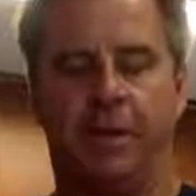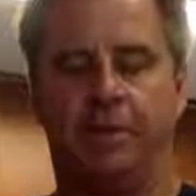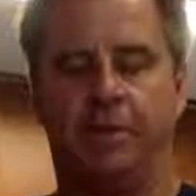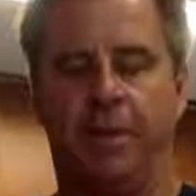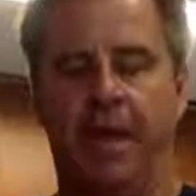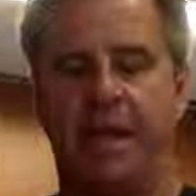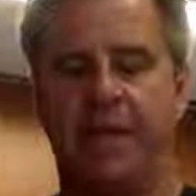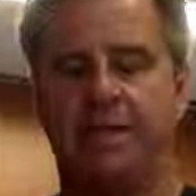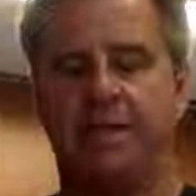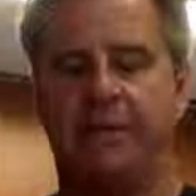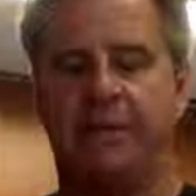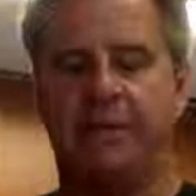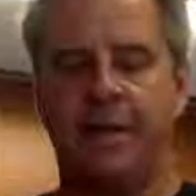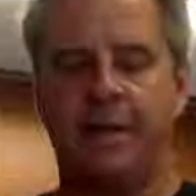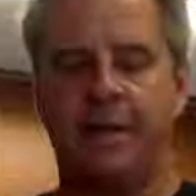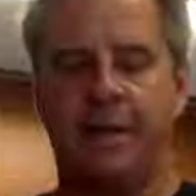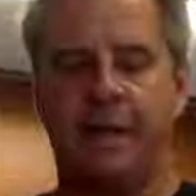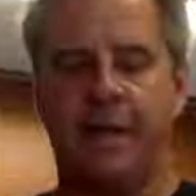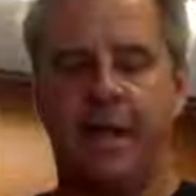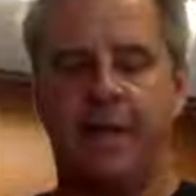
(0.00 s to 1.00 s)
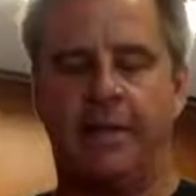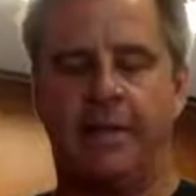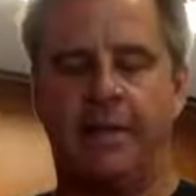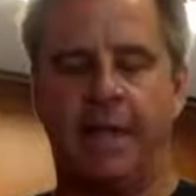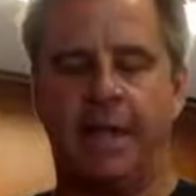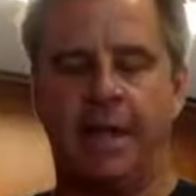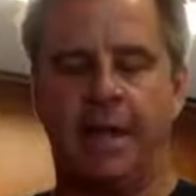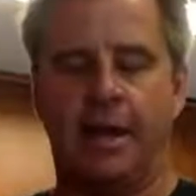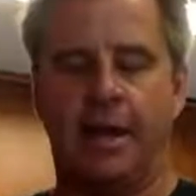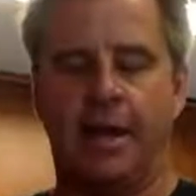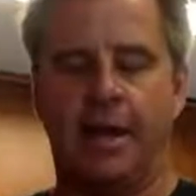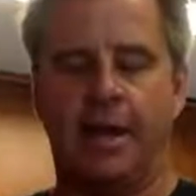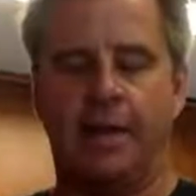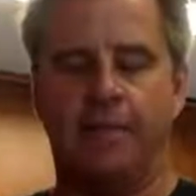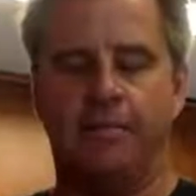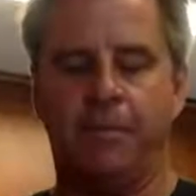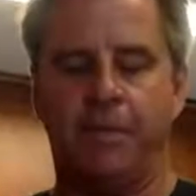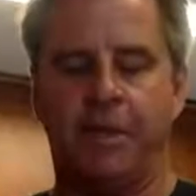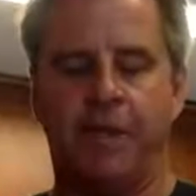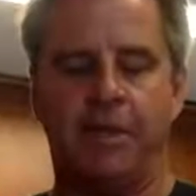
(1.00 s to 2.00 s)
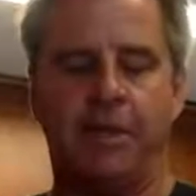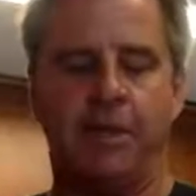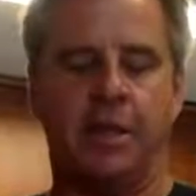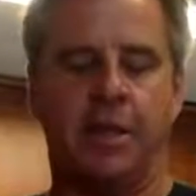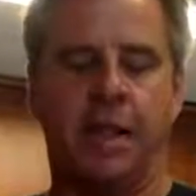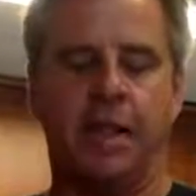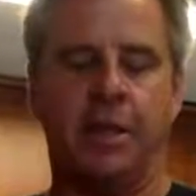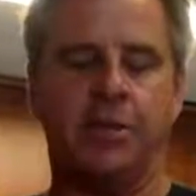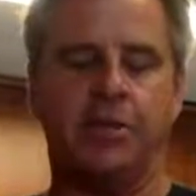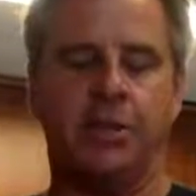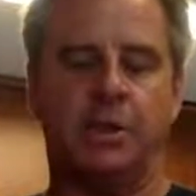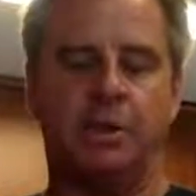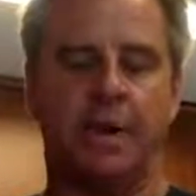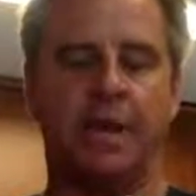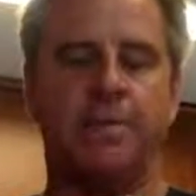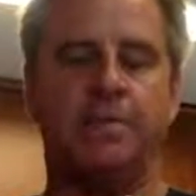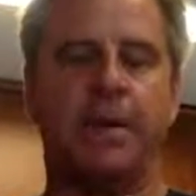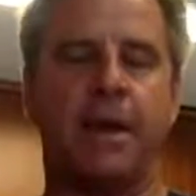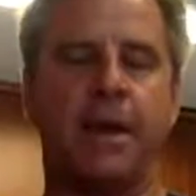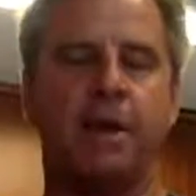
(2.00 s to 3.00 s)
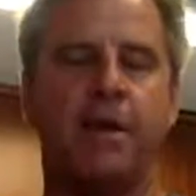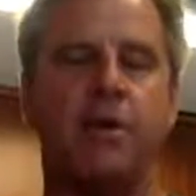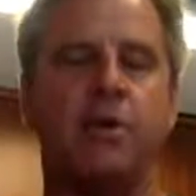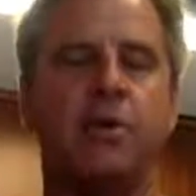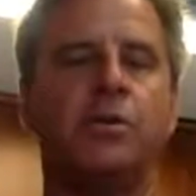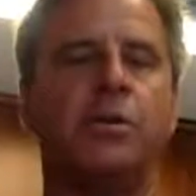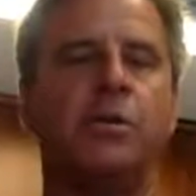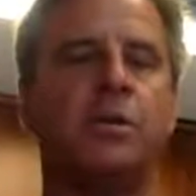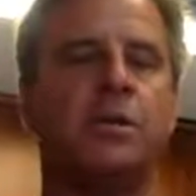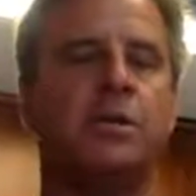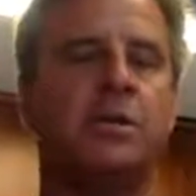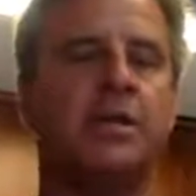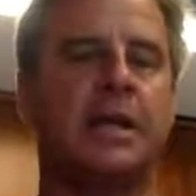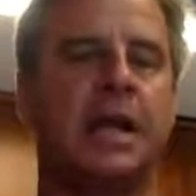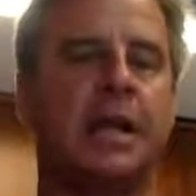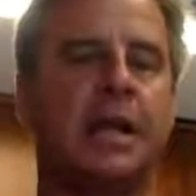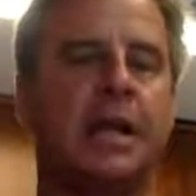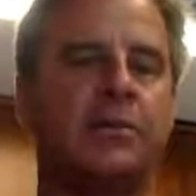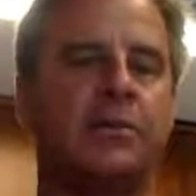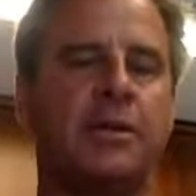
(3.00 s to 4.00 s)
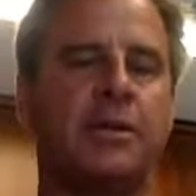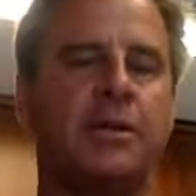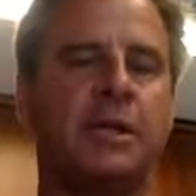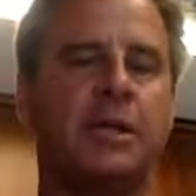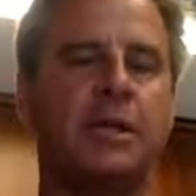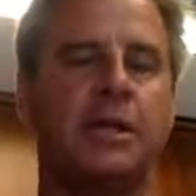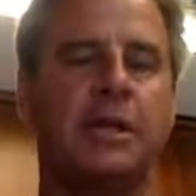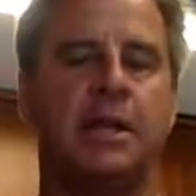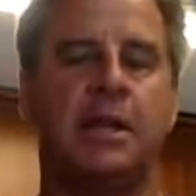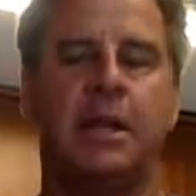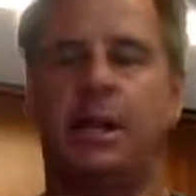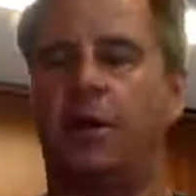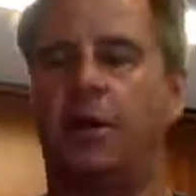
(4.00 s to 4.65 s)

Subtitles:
base of it, and then I usually make my own salad dressing, and